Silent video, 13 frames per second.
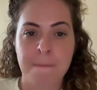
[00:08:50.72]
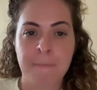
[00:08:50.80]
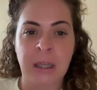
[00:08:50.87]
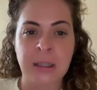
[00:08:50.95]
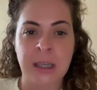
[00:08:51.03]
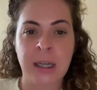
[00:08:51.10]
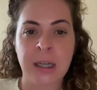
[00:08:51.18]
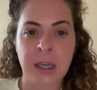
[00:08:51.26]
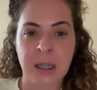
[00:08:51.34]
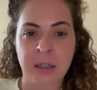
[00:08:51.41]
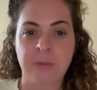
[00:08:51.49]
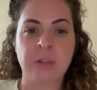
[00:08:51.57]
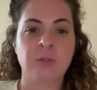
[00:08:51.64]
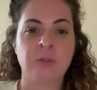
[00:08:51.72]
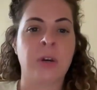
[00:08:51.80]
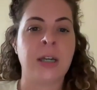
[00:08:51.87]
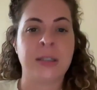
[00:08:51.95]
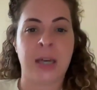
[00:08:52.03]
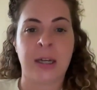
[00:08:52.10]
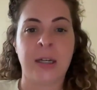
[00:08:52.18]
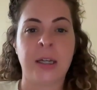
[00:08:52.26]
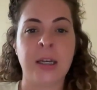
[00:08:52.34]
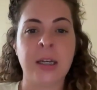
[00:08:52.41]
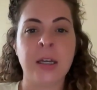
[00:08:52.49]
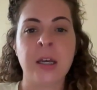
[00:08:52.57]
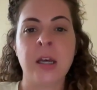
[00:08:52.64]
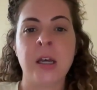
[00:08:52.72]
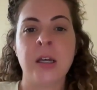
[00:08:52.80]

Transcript: Maintaining individual identity.